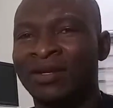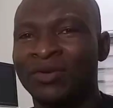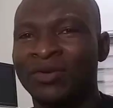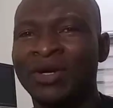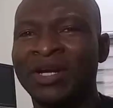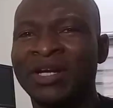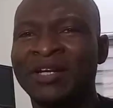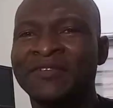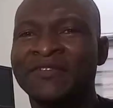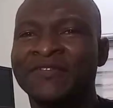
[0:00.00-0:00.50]

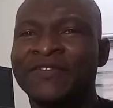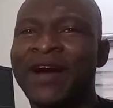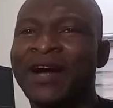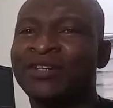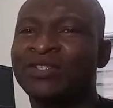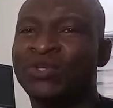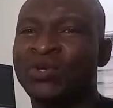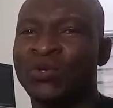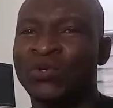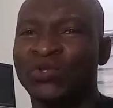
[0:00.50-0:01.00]
What are the
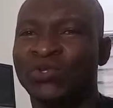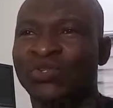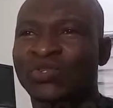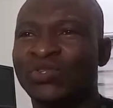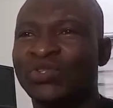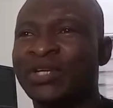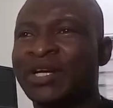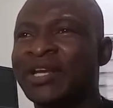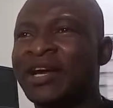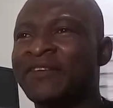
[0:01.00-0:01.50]

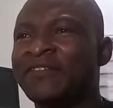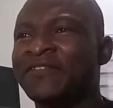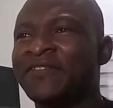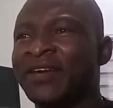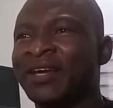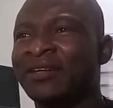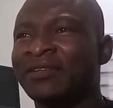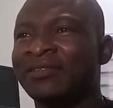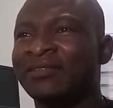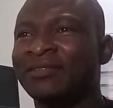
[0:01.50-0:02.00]
factors that
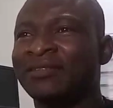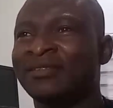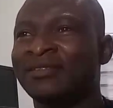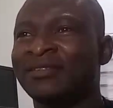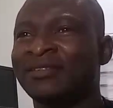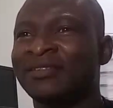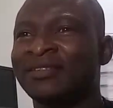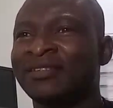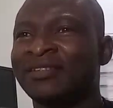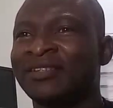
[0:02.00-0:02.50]
affect
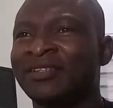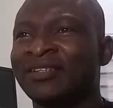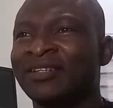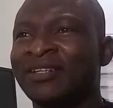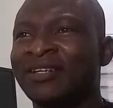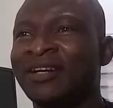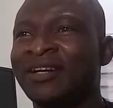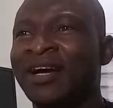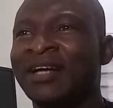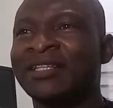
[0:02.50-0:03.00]

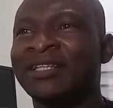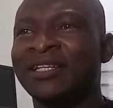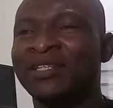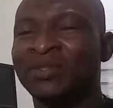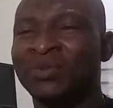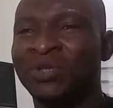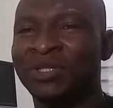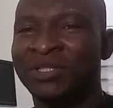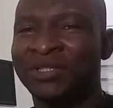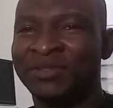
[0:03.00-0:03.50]

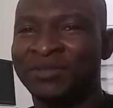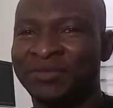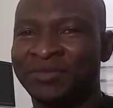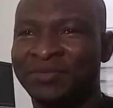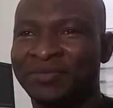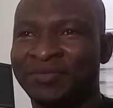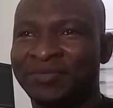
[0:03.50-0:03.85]
attenuation.